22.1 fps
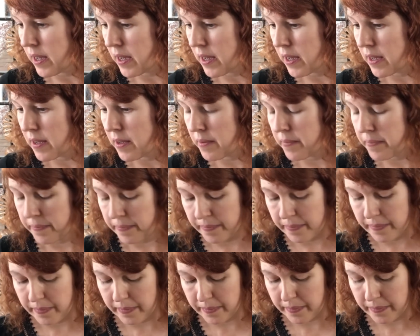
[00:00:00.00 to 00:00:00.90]
I
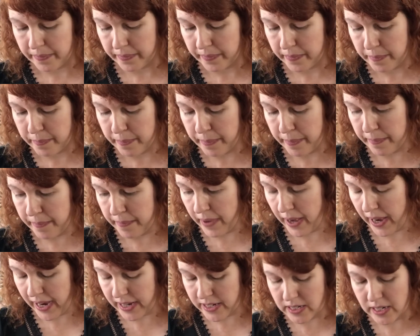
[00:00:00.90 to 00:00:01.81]

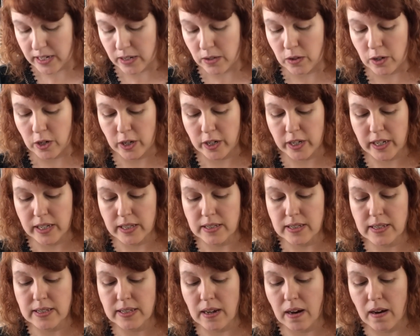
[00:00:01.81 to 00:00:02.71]
had a little look
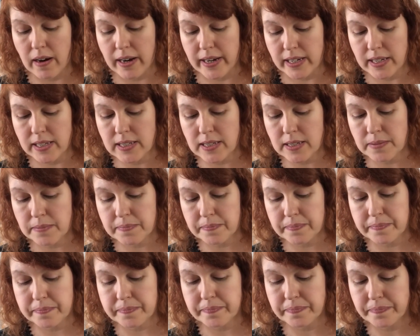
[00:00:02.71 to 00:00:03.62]
inside,
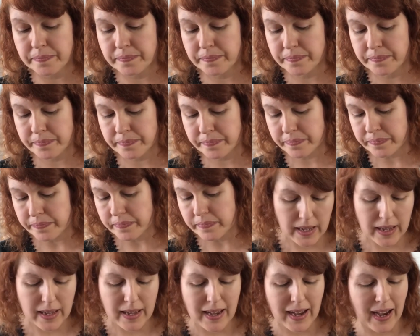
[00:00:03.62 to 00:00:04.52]

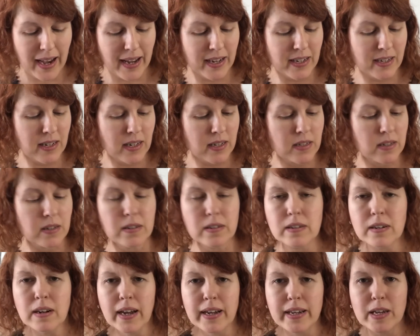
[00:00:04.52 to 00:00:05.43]
and it does look
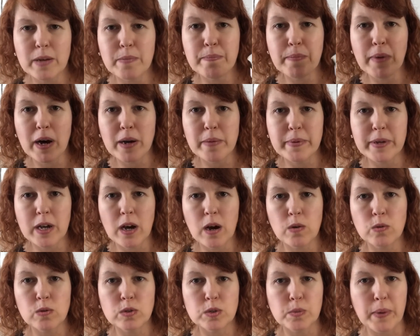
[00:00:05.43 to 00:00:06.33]
like it might be
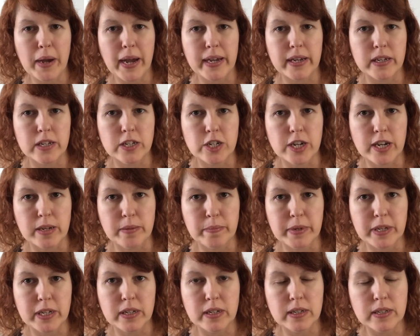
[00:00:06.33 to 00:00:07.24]
old packaging,
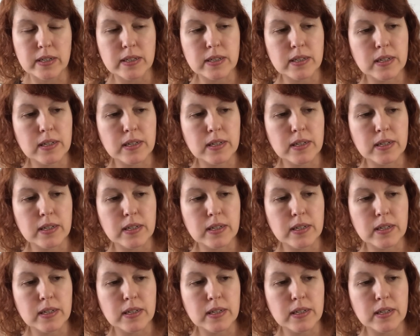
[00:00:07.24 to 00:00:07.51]
because